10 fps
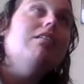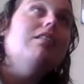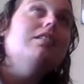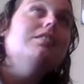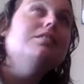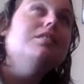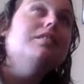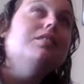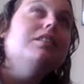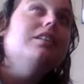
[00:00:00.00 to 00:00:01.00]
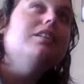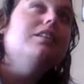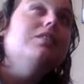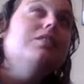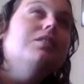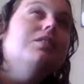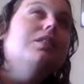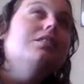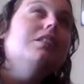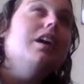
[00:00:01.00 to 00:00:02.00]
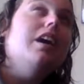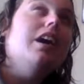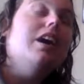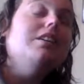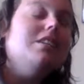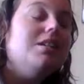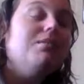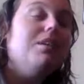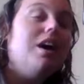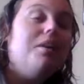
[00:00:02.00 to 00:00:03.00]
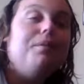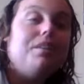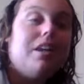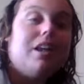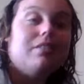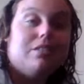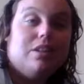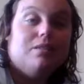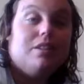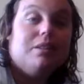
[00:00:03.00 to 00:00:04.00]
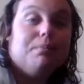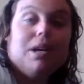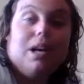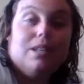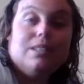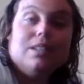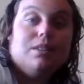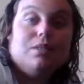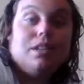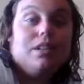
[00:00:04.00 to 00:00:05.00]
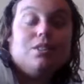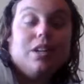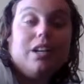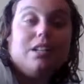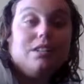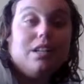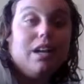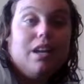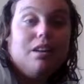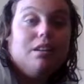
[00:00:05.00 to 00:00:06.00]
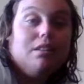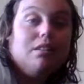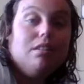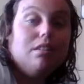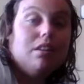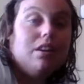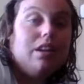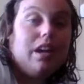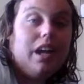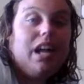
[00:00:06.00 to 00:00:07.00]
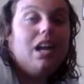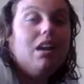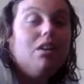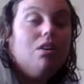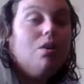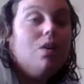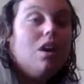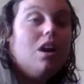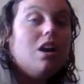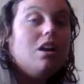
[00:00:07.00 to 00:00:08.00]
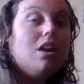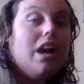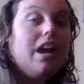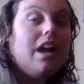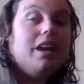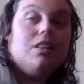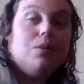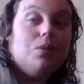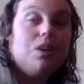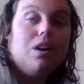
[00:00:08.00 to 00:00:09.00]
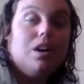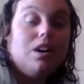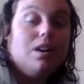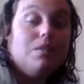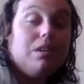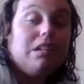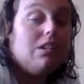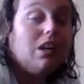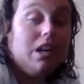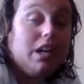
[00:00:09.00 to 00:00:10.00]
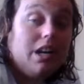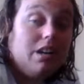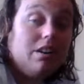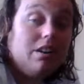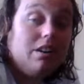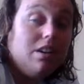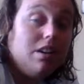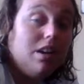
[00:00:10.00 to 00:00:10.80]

what would I say? Something I would think of something positive. What they're trying to say. Okay, I hate the word retarded.